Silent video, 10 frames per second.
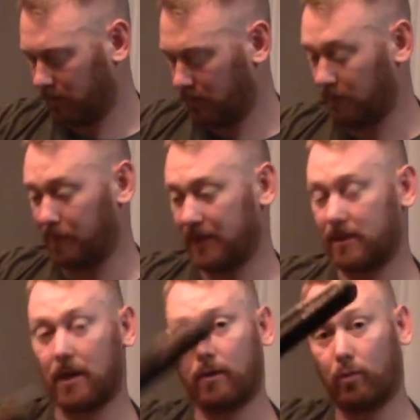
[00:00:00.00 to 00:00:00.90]
the
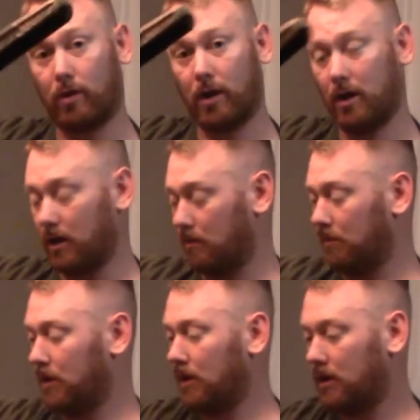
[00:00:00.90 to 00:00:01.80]
buttstock will come
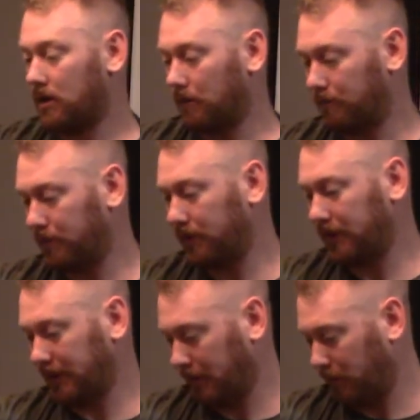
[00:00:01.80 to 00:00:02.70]

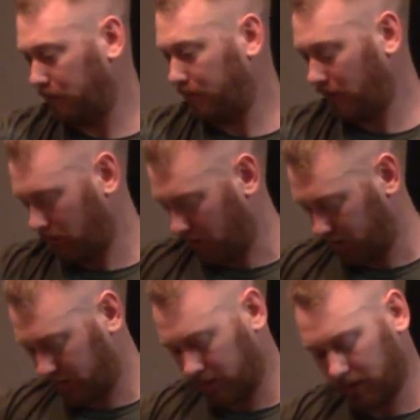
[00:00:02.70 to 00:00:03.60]
completely
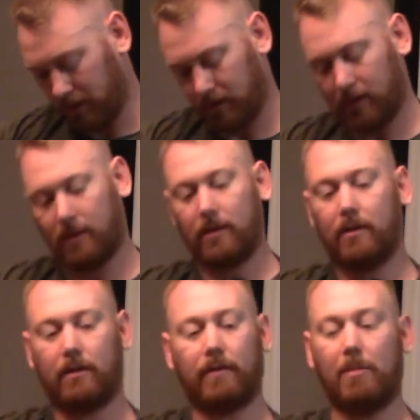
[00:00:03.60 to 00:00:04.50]
apart
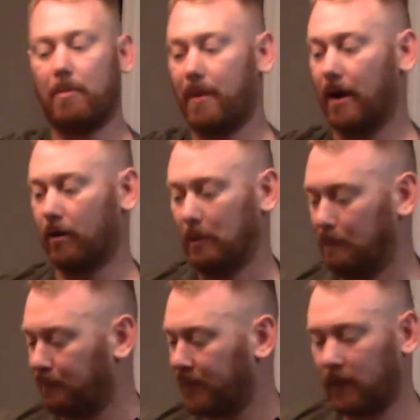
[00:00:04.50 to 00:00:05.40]
from the barrel.
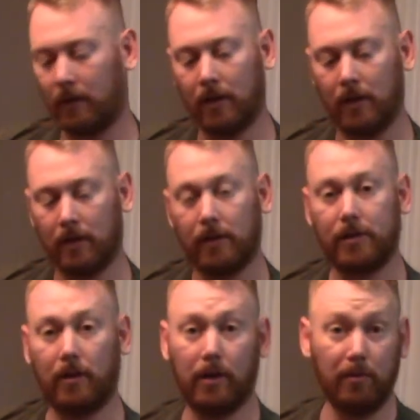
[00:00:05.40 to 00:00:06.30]

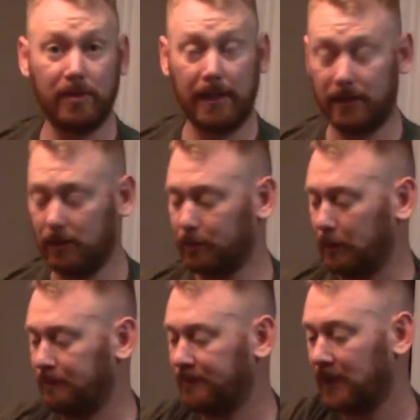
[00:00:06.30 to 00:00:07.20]
So it was that simple.
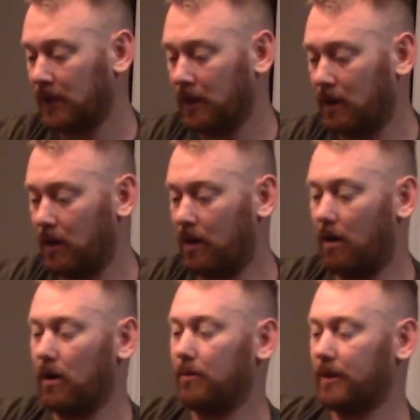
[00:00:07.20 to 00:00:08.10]

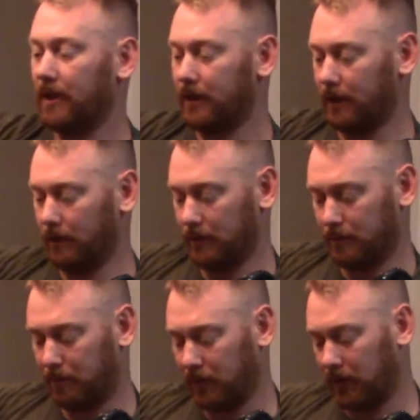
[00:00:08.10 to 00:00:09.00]
All I'm going to do is
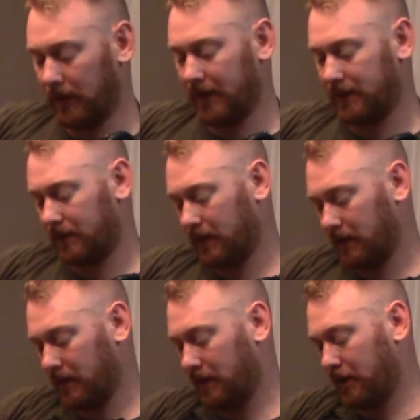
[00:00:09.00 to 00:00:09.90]
place
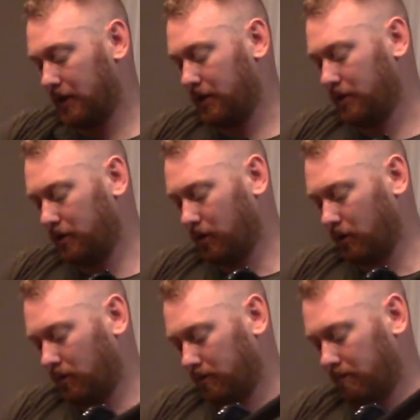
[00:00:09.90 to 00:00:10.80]
the
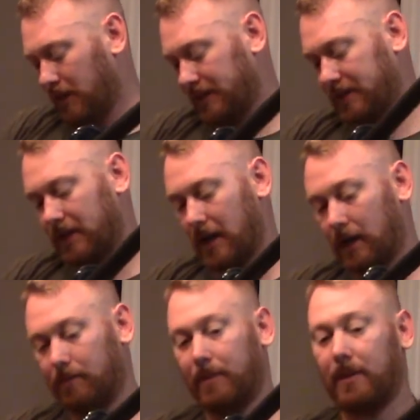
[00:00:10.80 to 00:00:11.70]
new
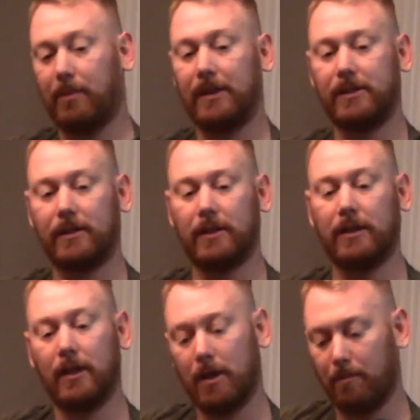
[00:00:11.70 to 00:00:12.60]
buttstock, place
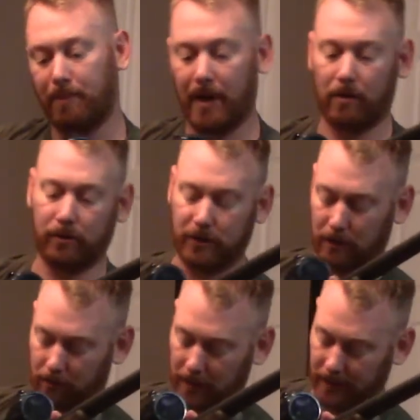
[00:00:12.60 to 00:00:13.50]
the barrel
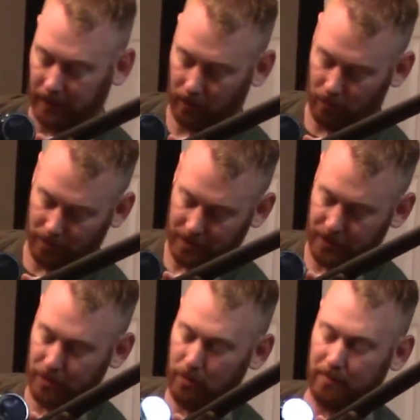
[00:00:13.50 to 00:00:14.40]
directly on the
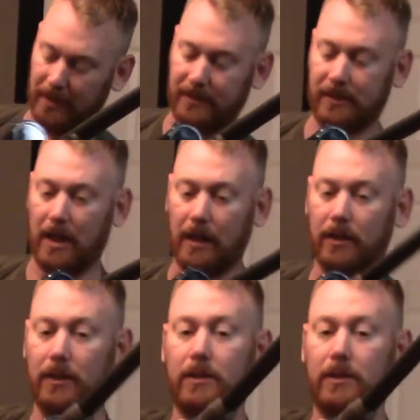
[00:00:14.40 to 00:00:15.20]
new buttstock,